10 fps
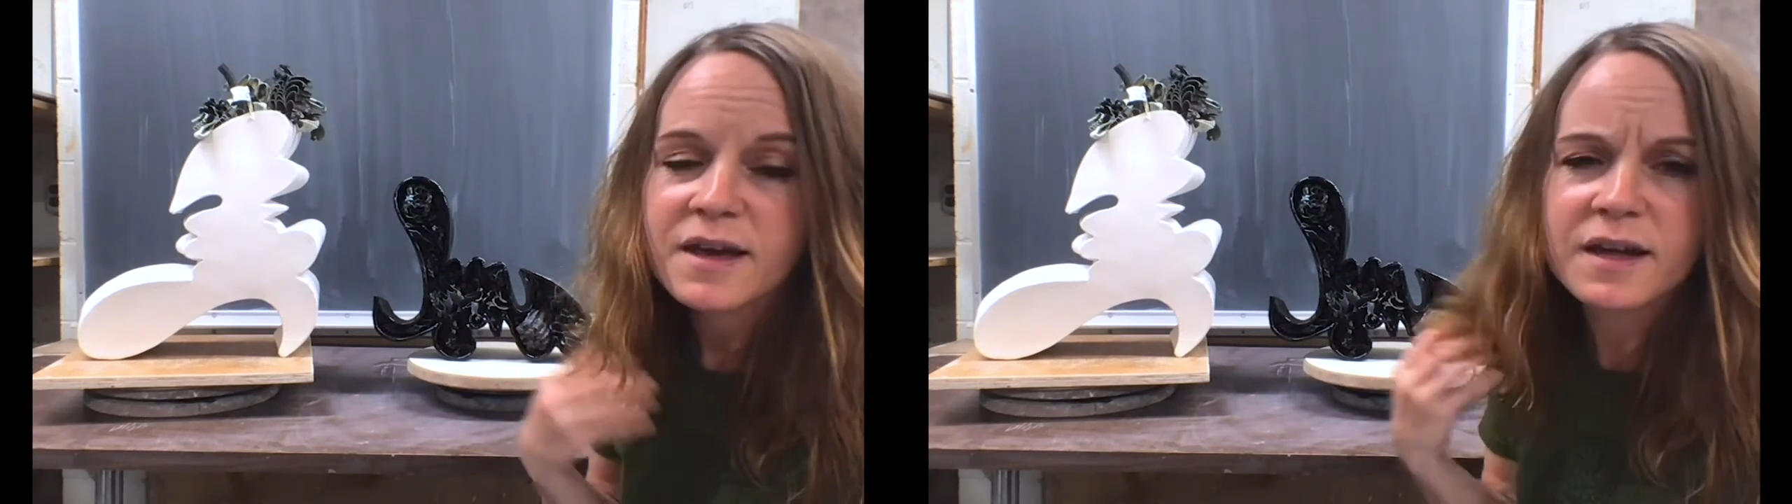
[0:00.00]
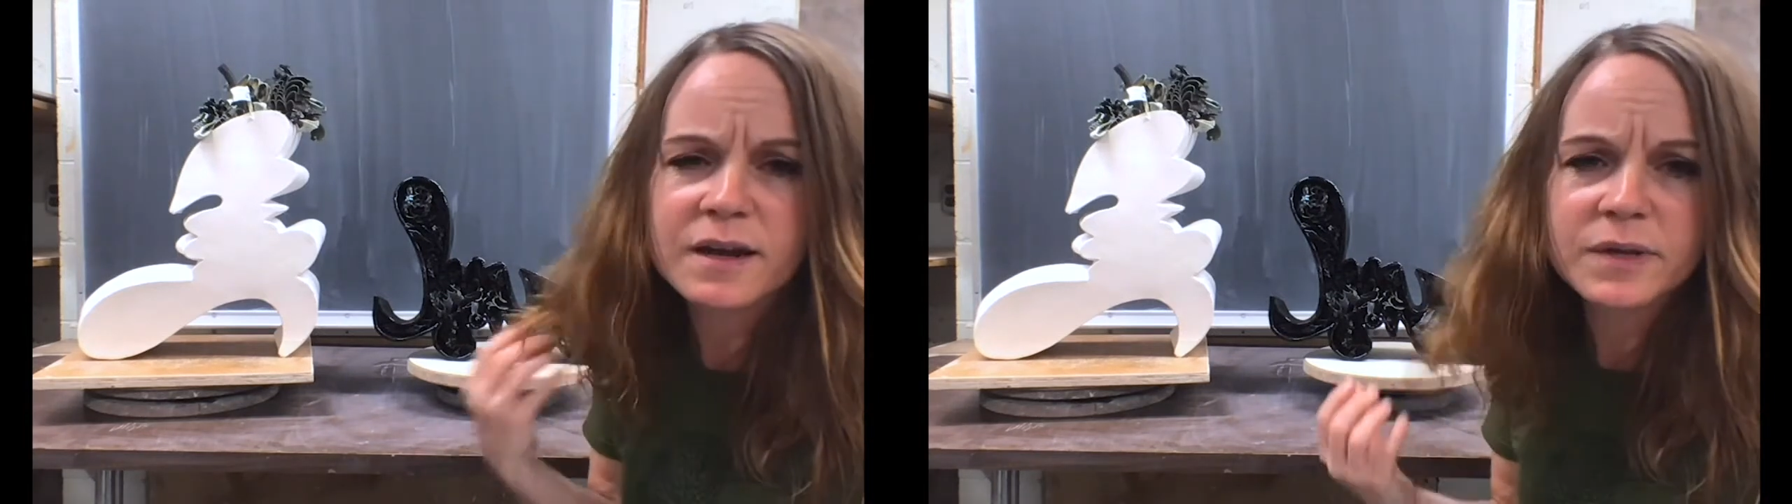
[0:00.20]

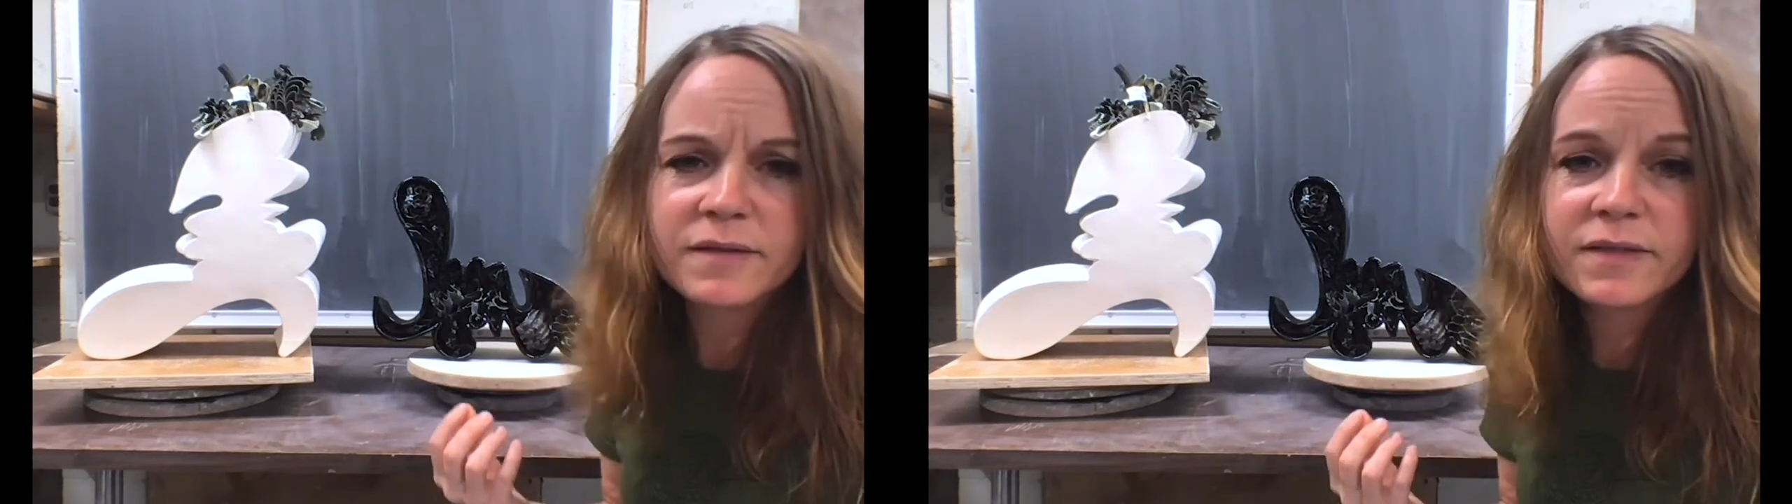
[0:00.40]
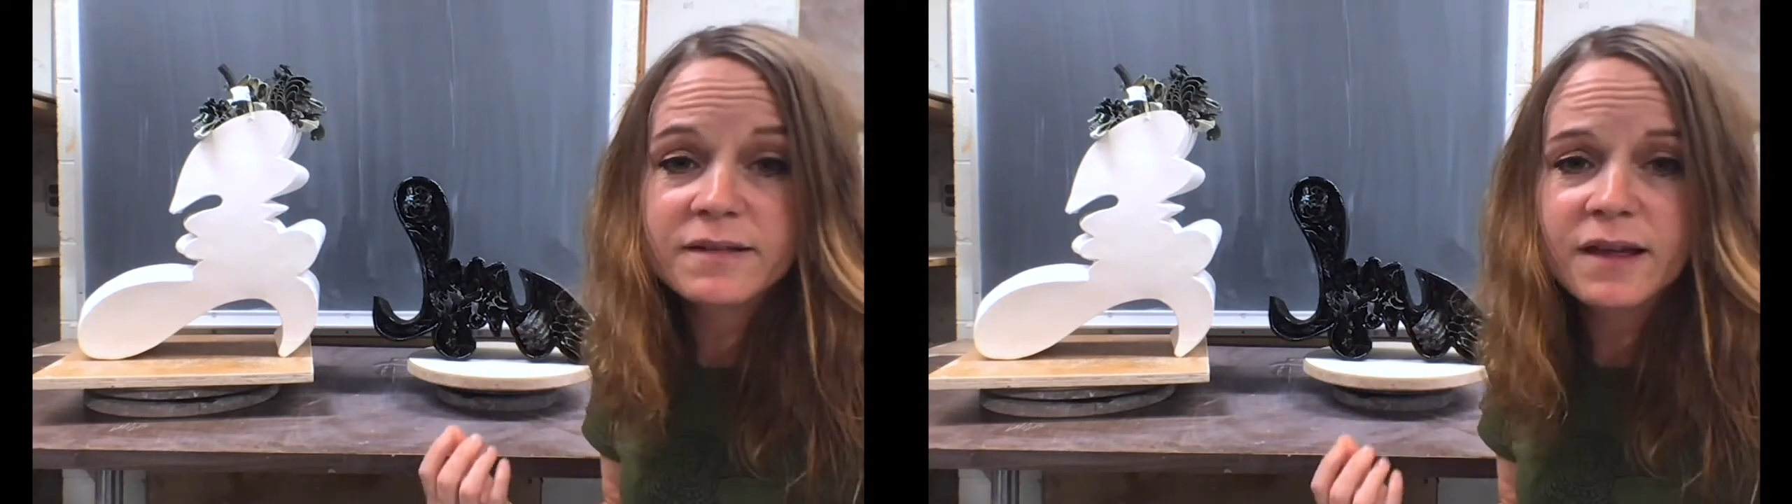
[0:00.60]
And I
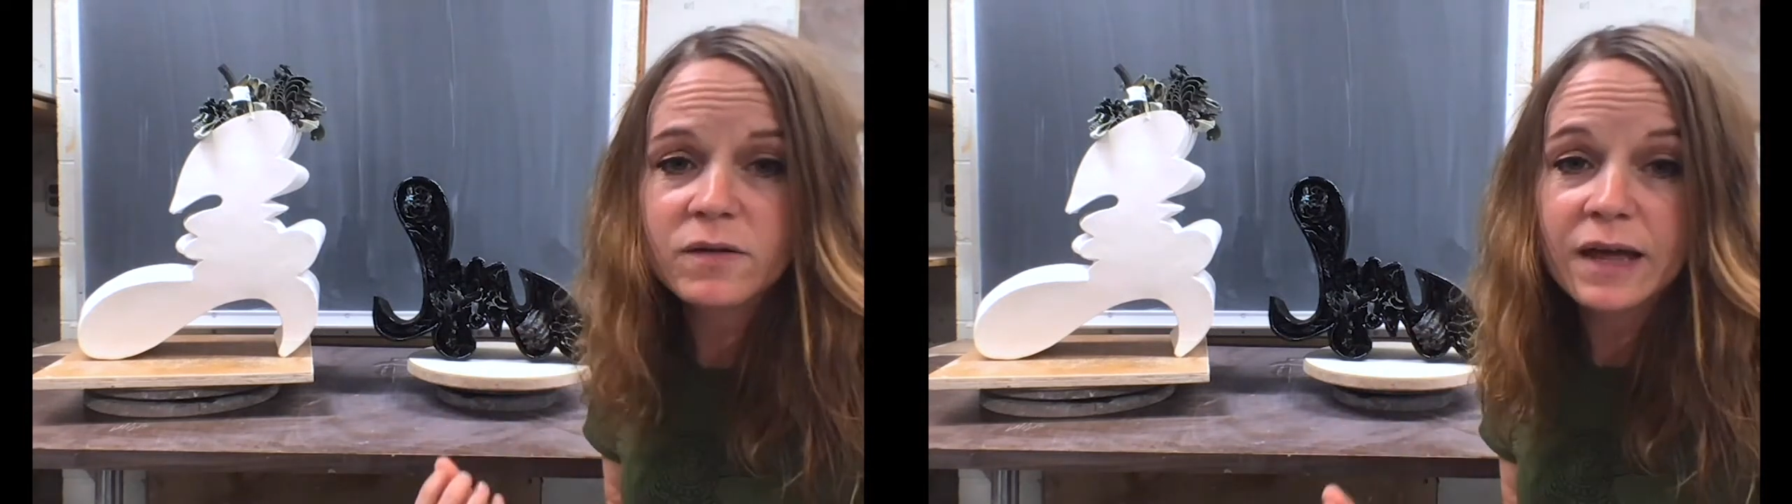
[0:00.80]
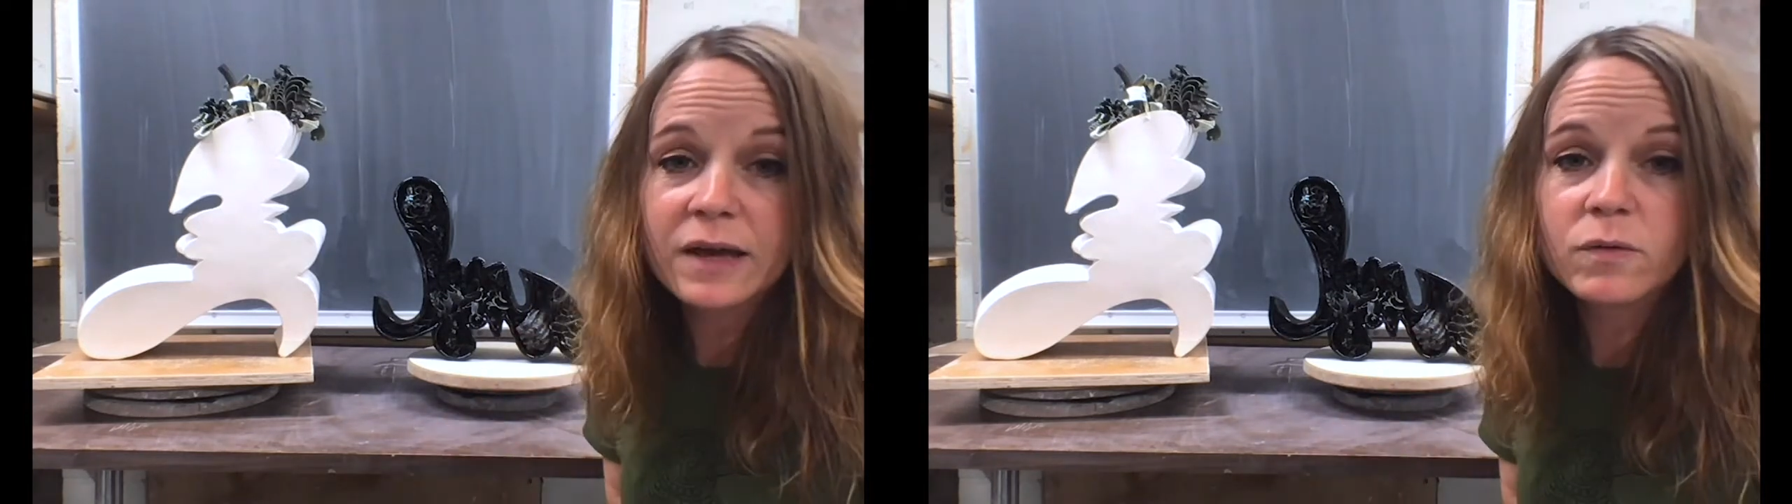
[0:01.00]
believe that's how
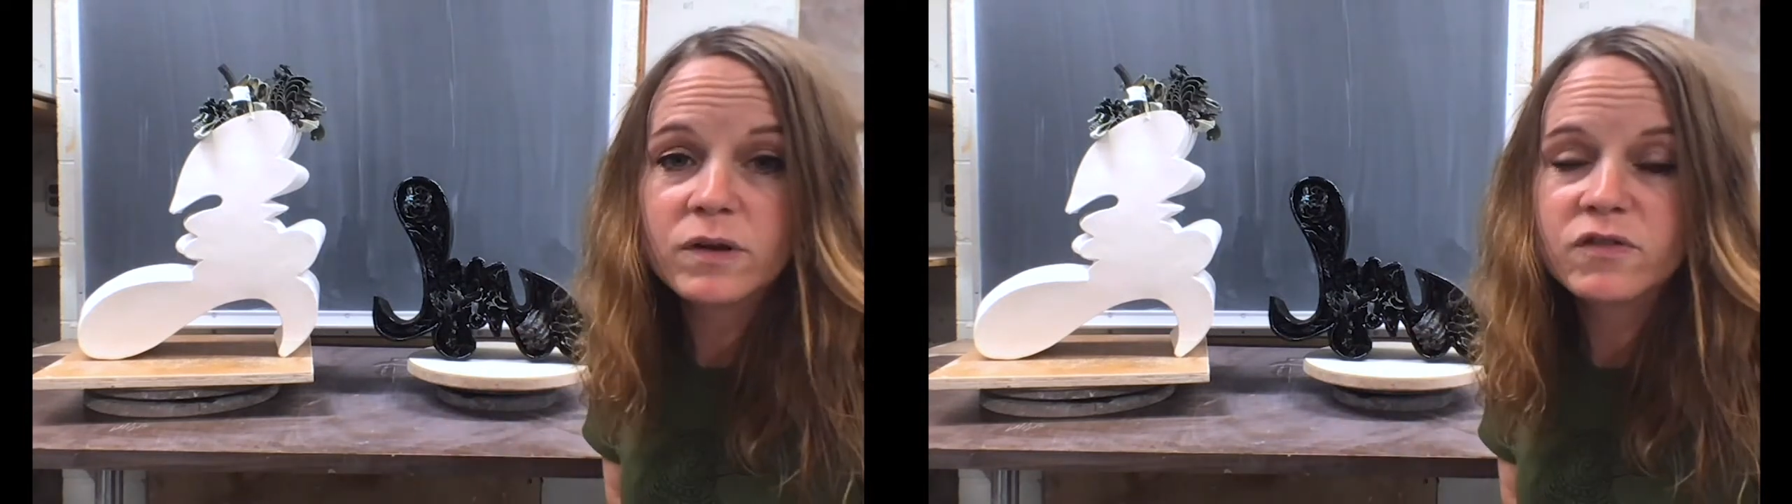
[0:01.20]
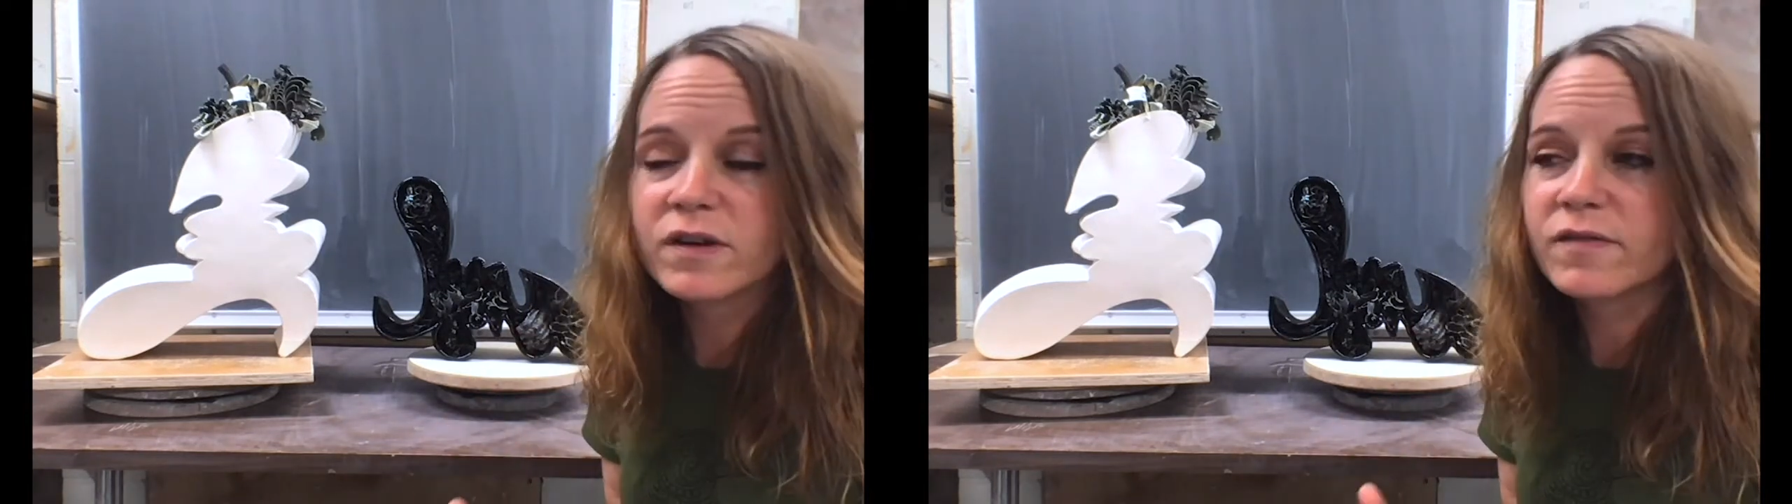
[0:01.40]

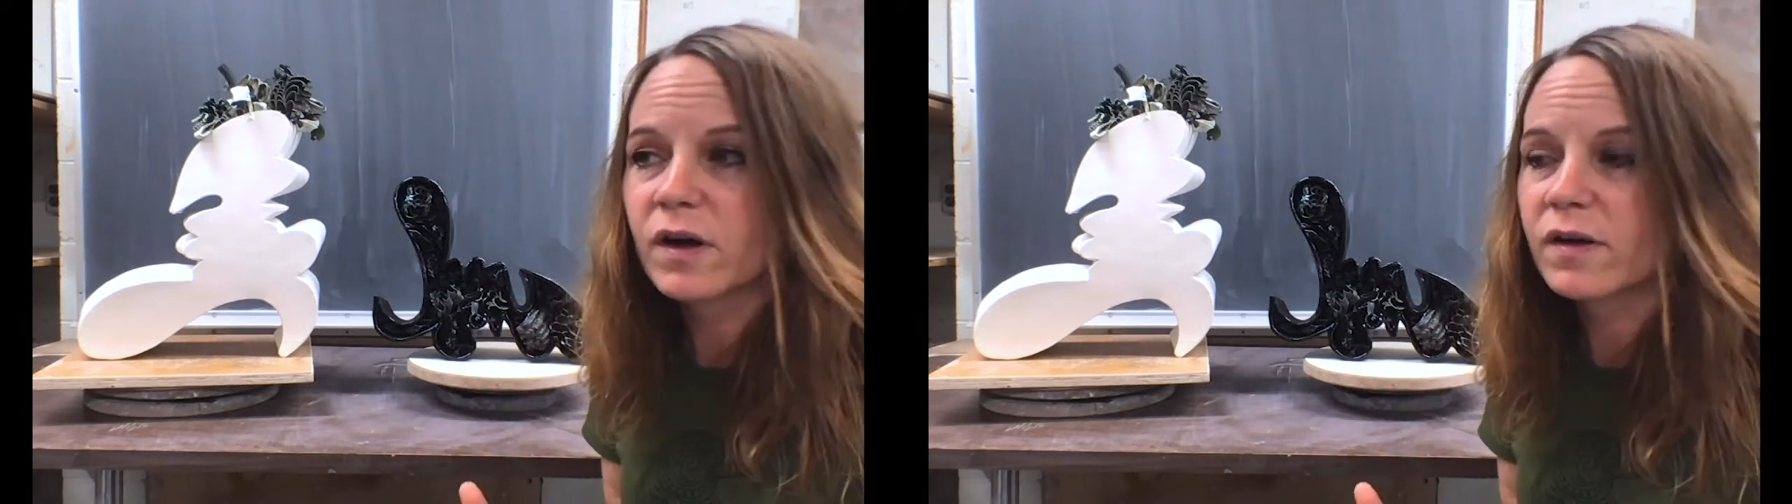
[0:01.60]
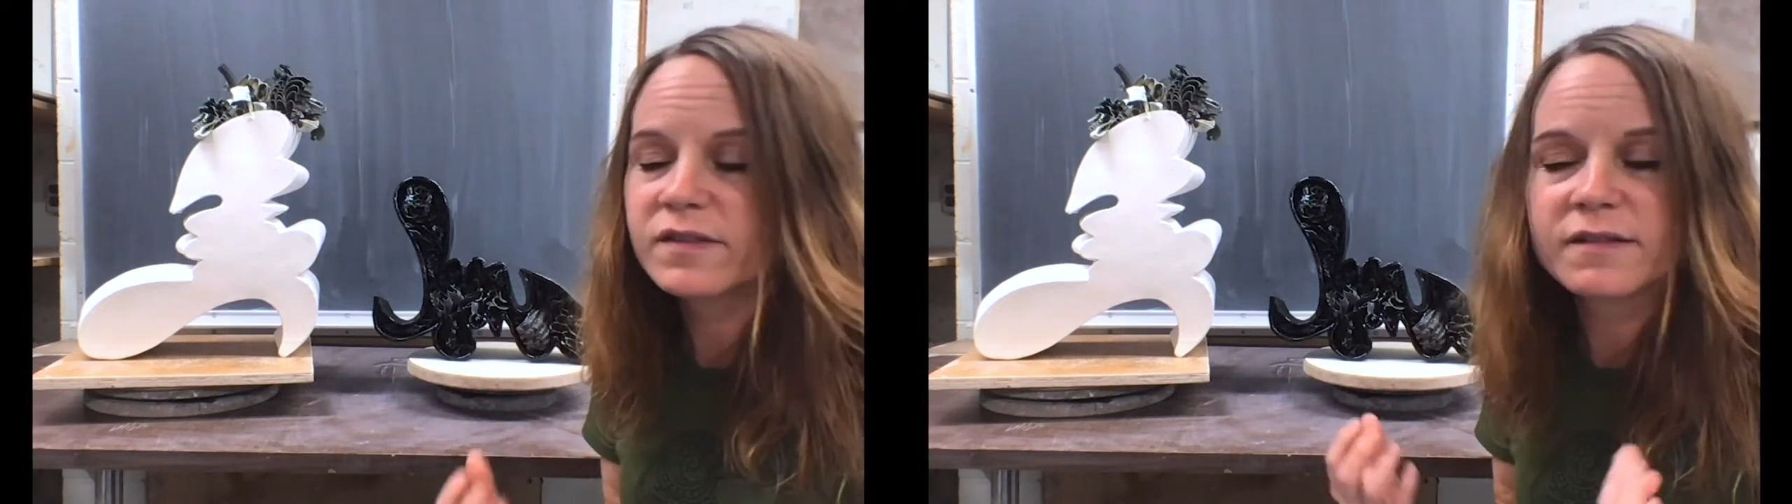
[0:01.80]
language
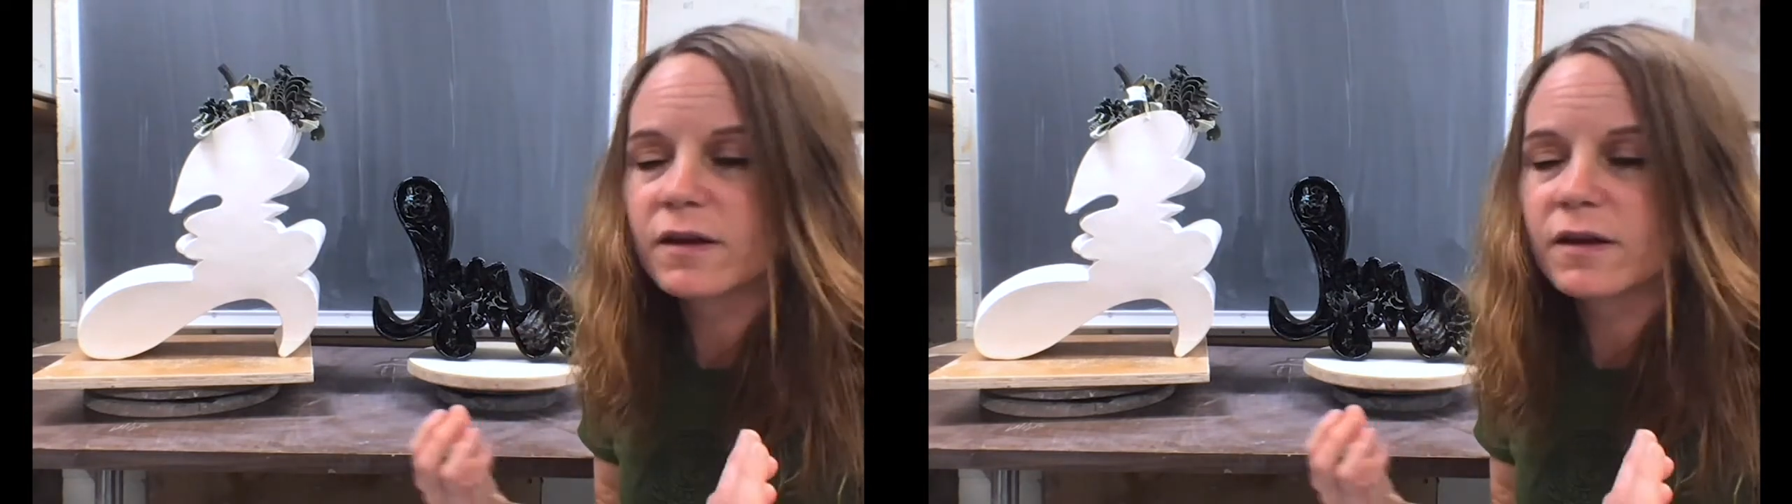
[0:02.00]
evolves, that's how